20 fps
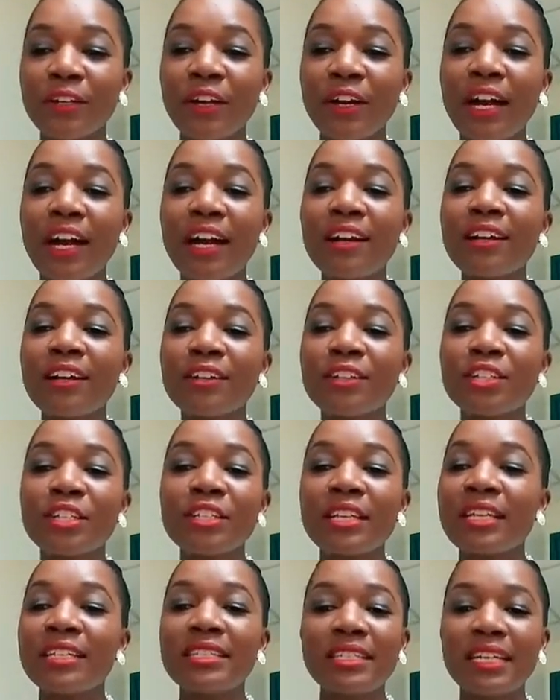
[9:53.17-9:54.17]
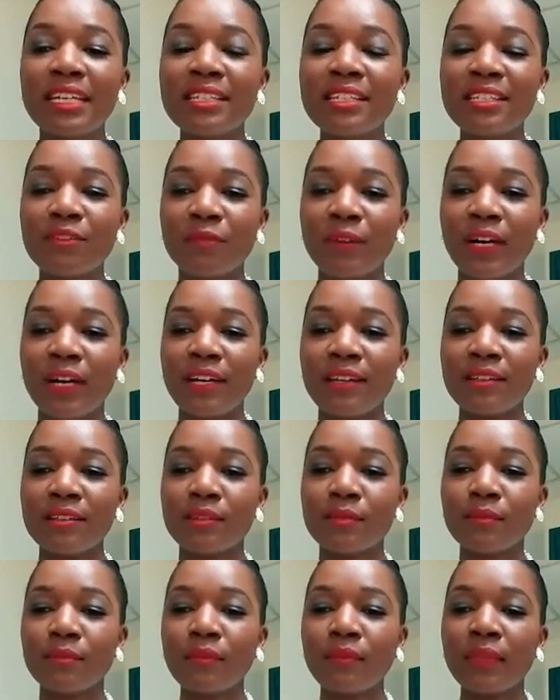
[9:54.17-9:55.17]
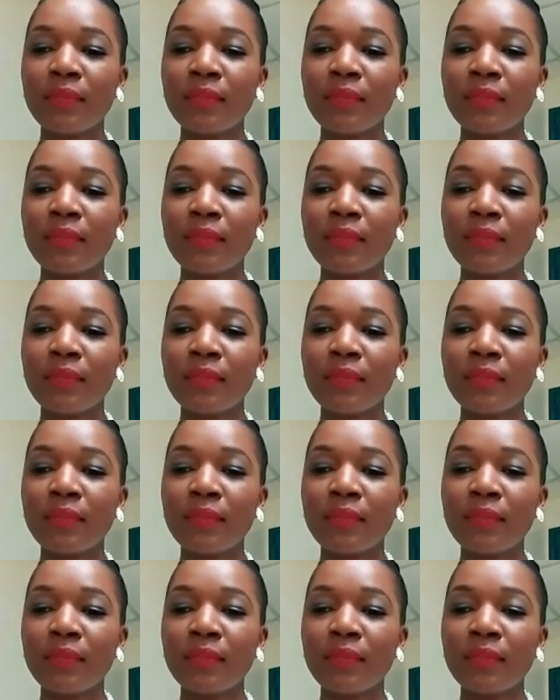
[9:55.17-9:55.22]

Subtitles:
Your anger just intensifies.